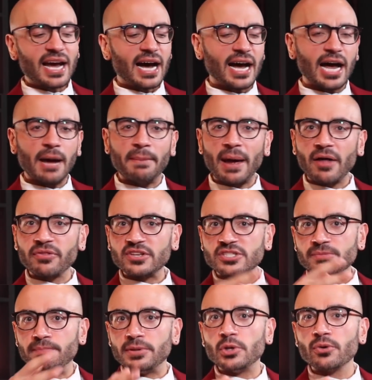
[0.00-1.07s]
about
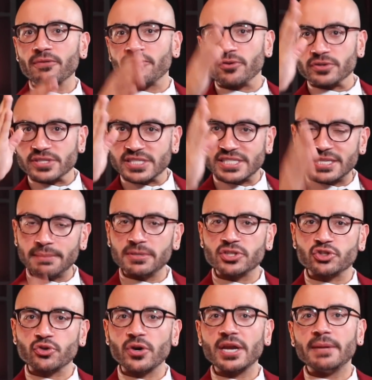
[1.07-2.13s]
this beautiful
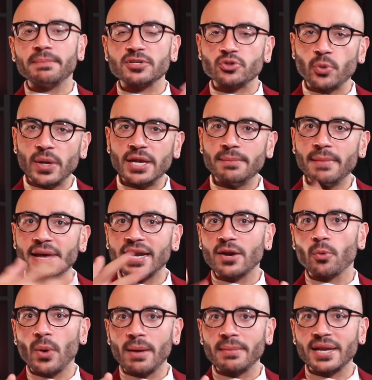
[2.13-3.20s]
symmetry between men
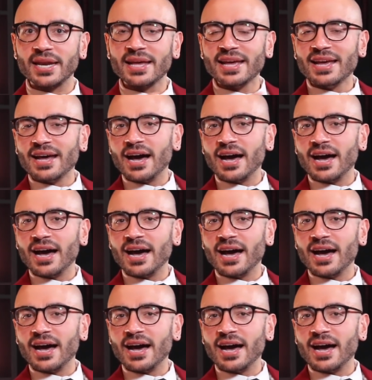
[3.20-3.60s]
and women.